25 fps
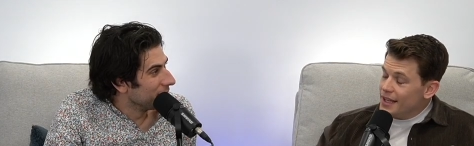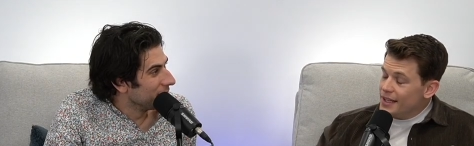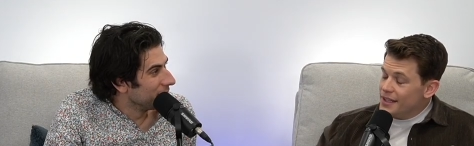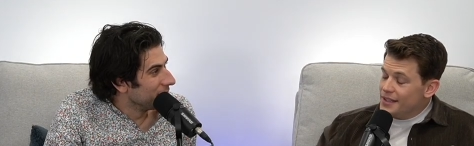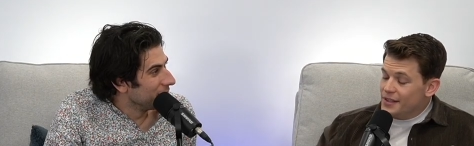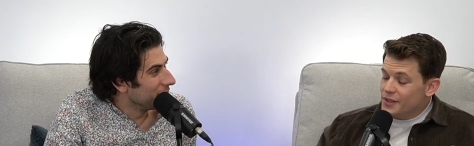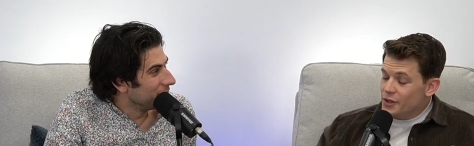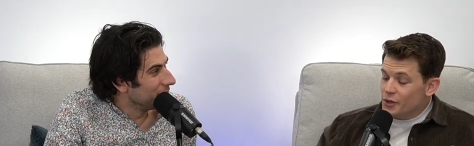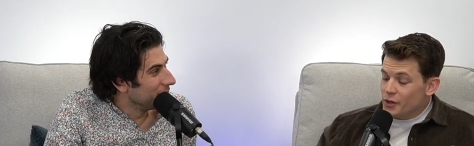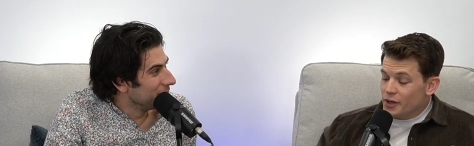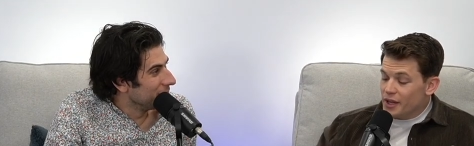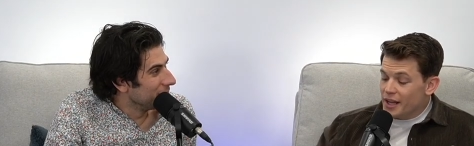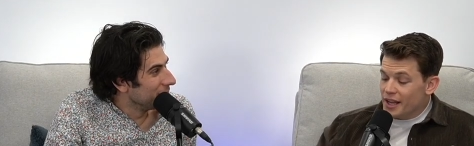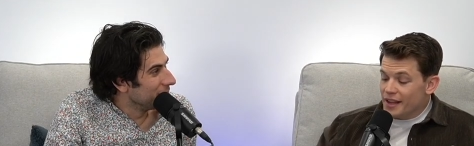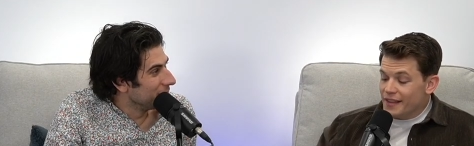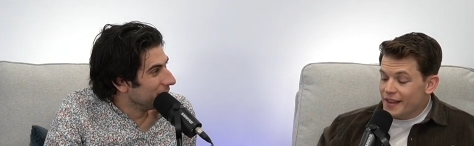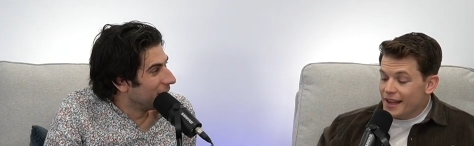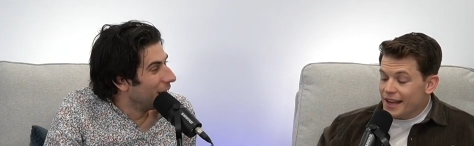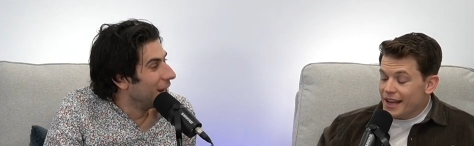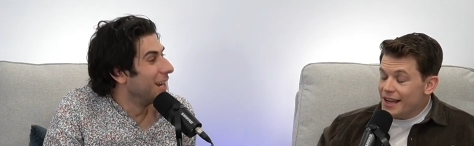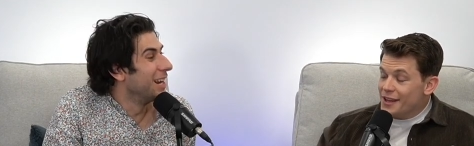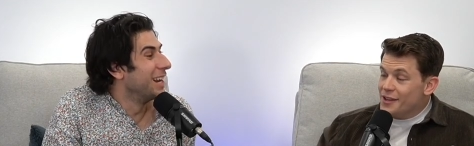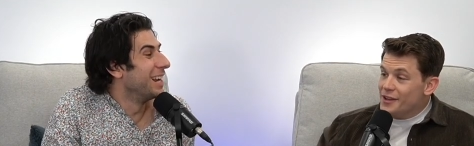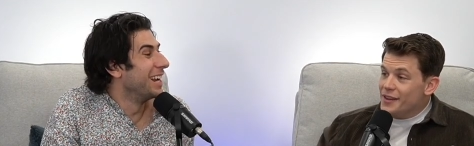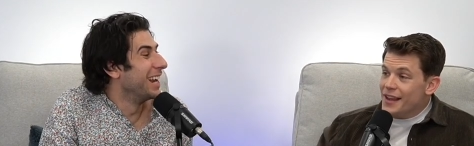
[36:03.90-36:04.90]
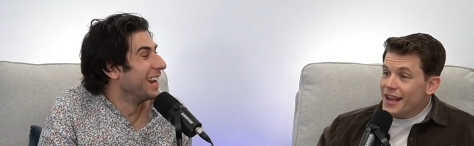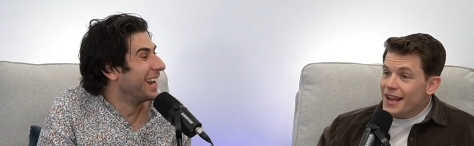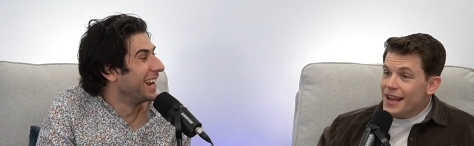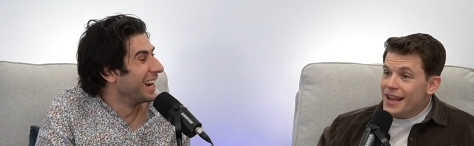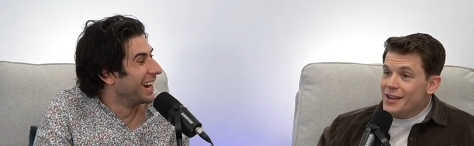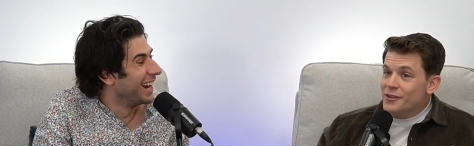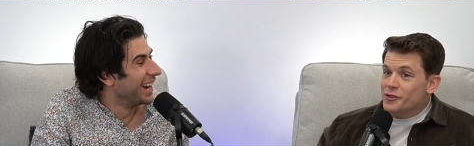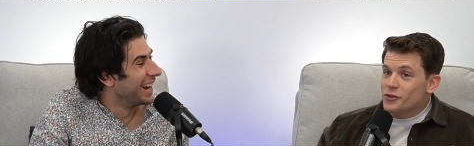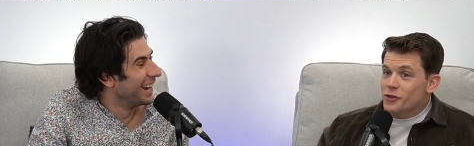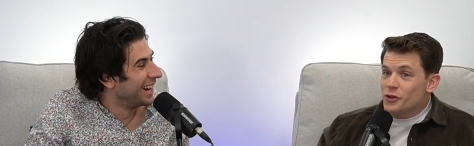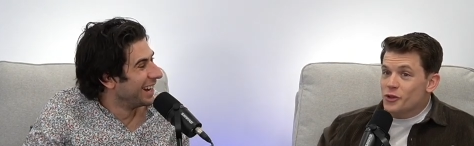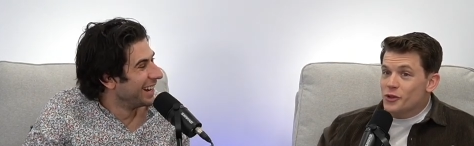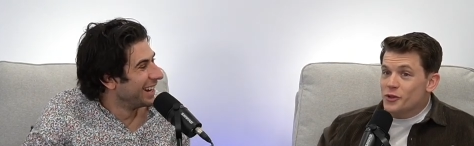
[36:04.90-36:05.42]
Speaker 1: Dude, and they in, they
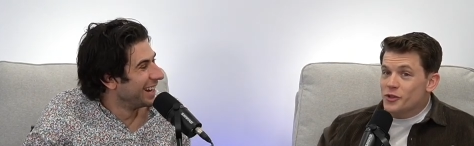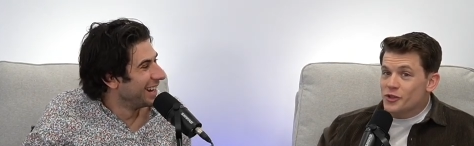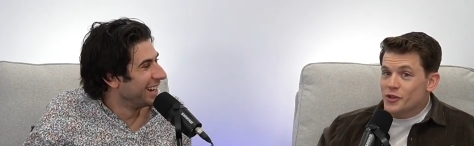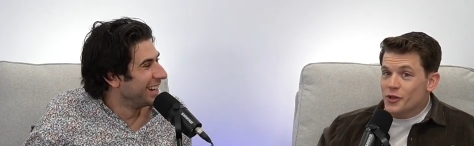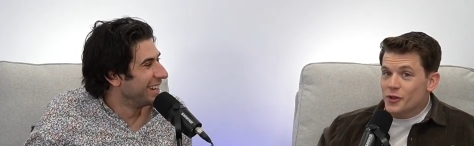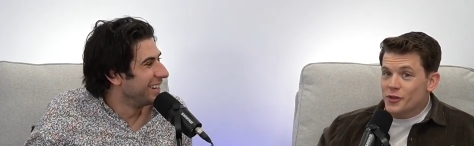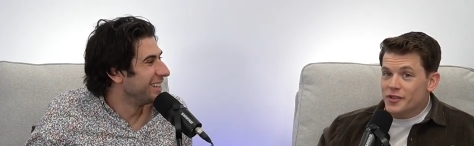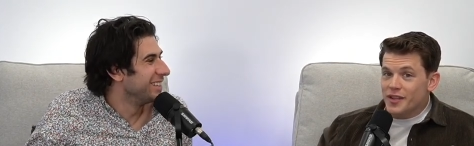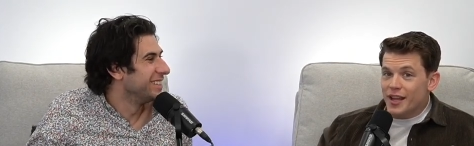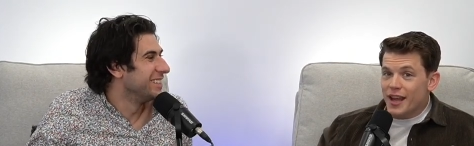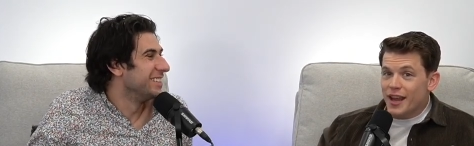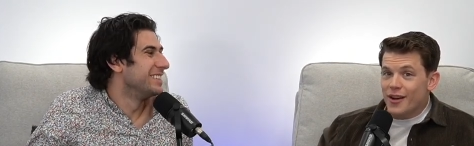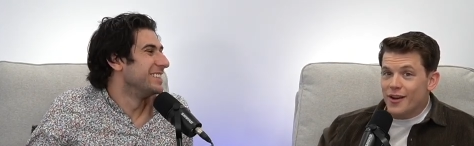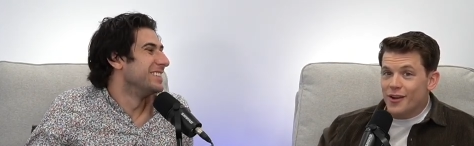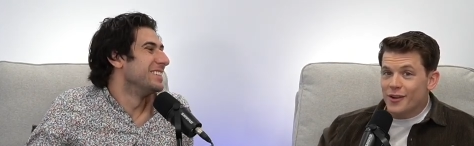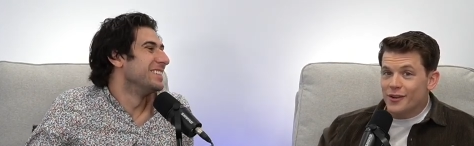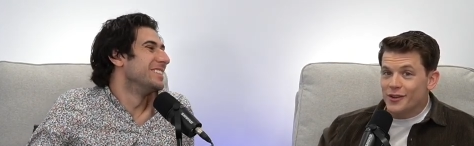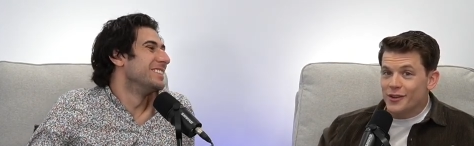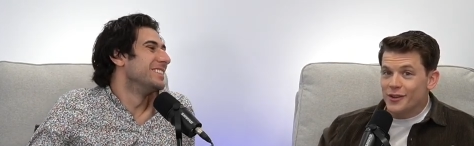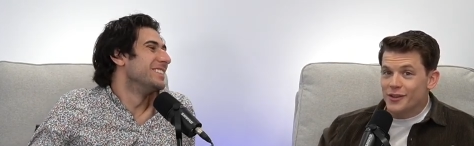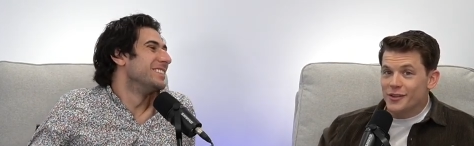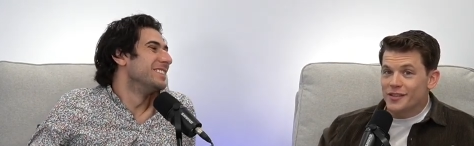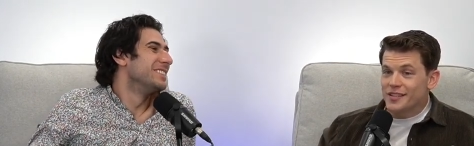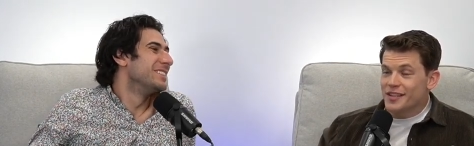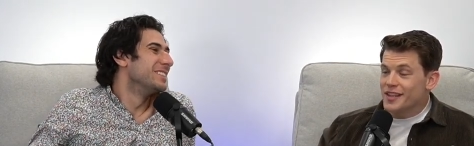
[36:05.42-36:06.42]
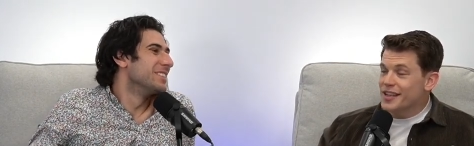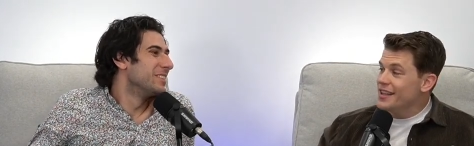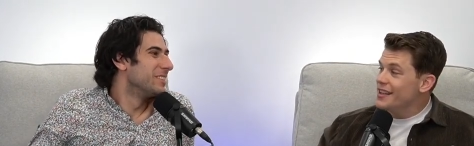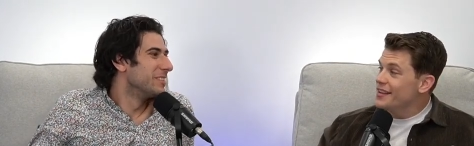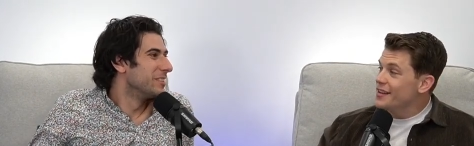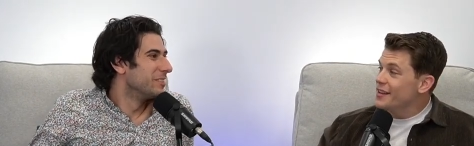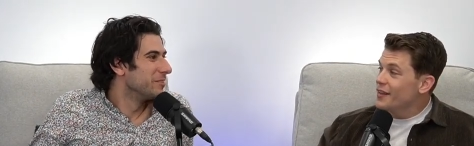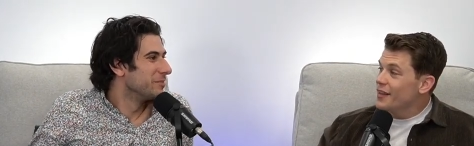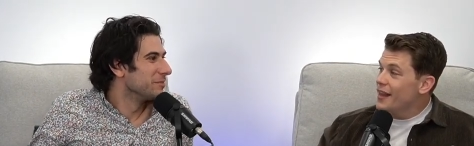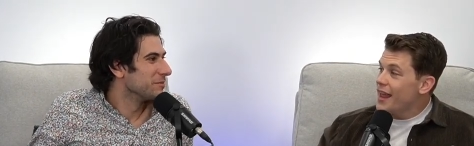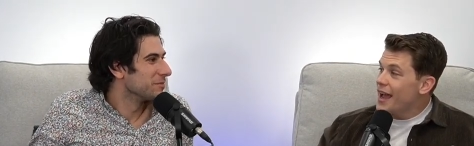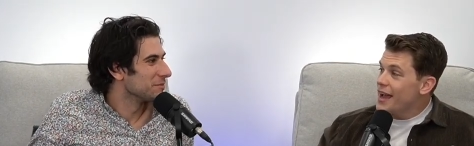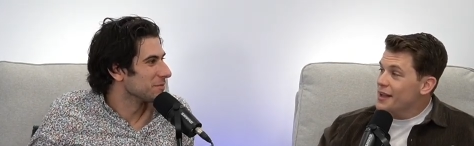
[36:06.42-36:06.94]
introduce those characters in the
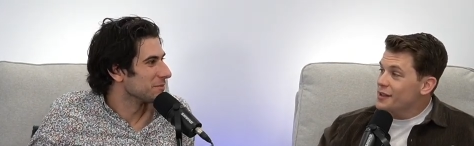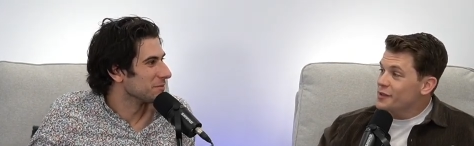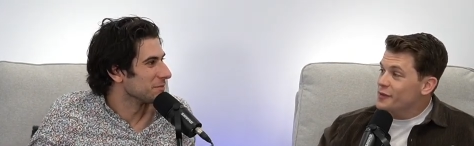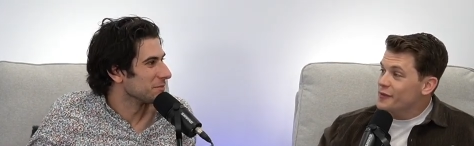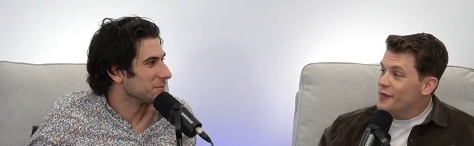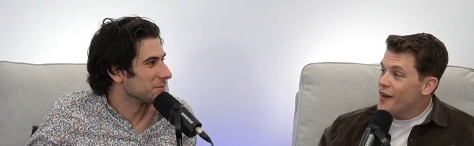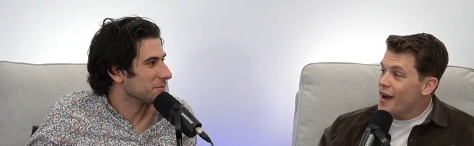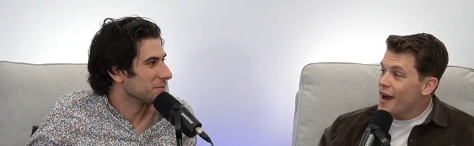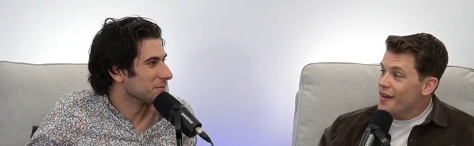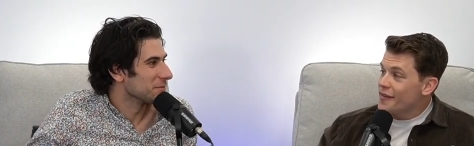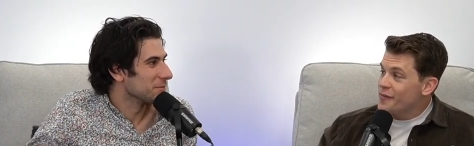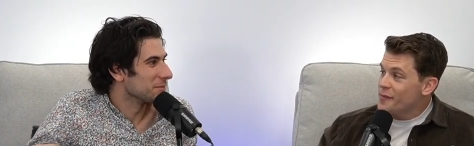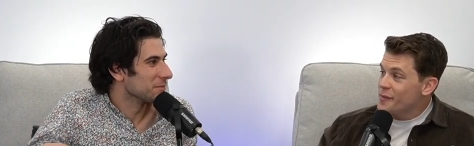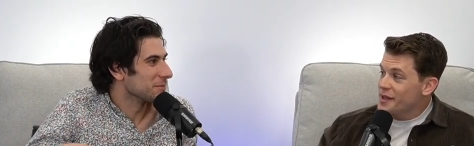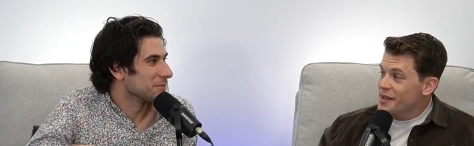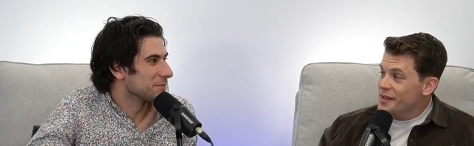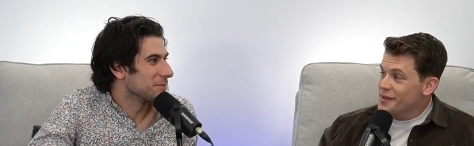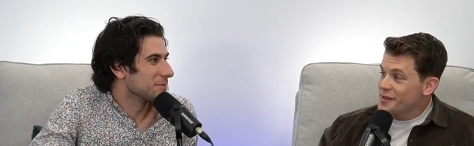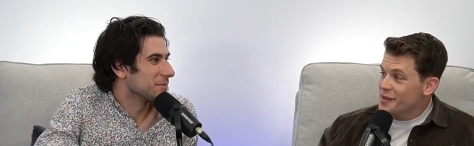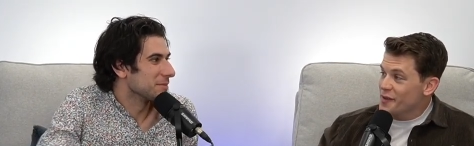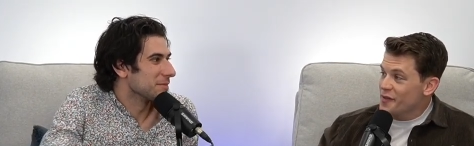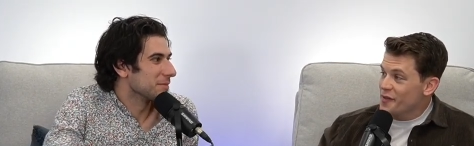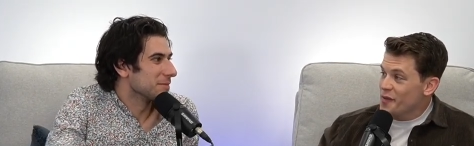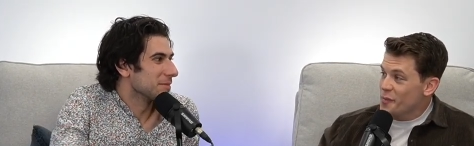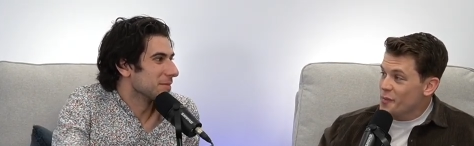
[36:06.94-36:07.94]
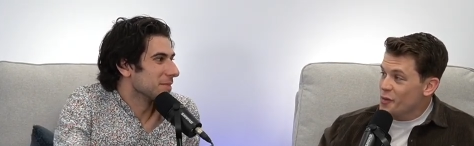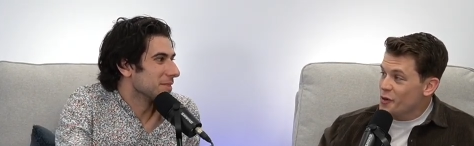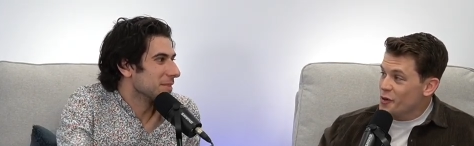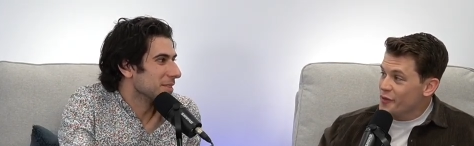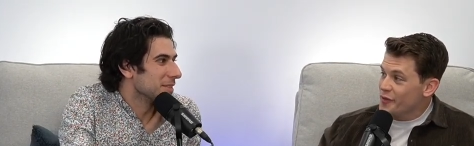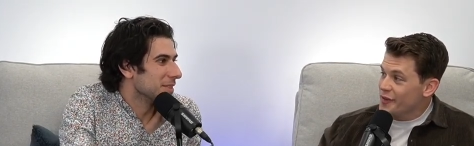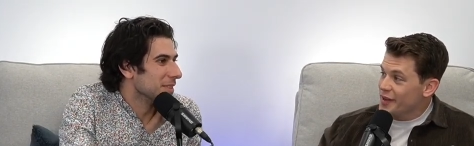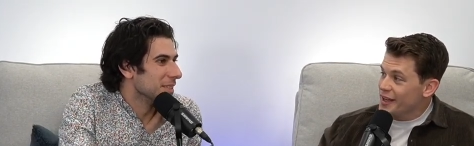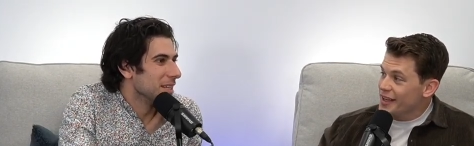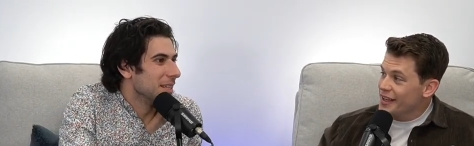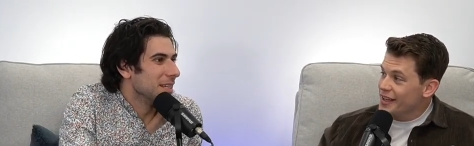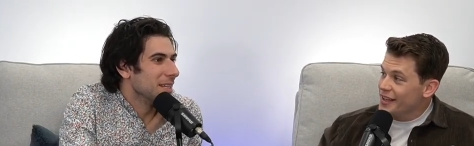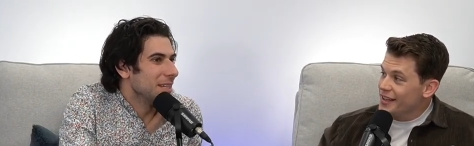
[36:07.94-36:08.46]
last five minutes of the
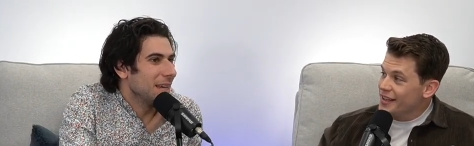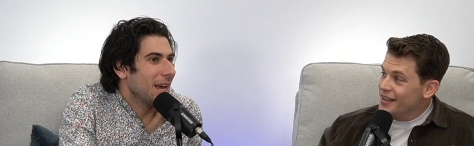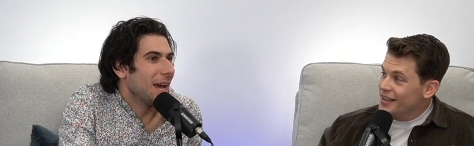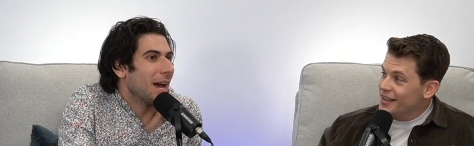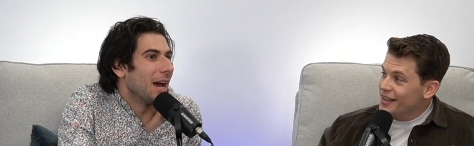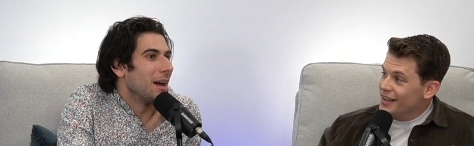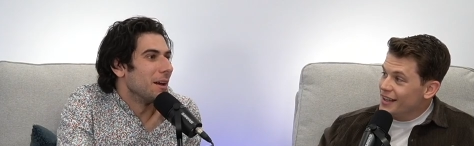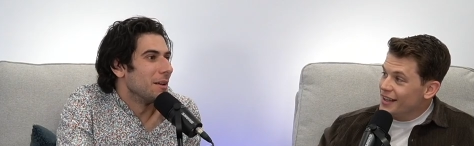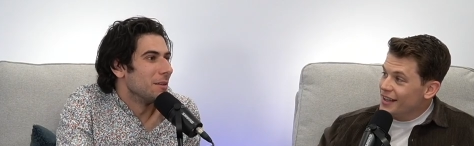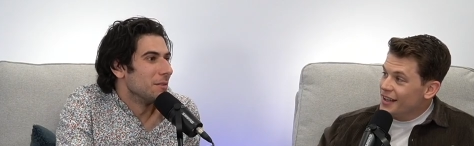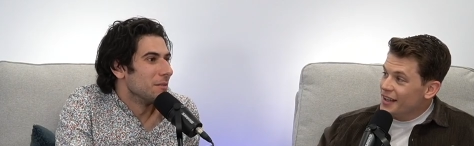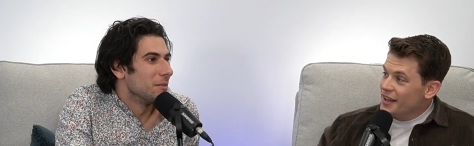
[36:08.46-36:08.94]
movie. Yeah.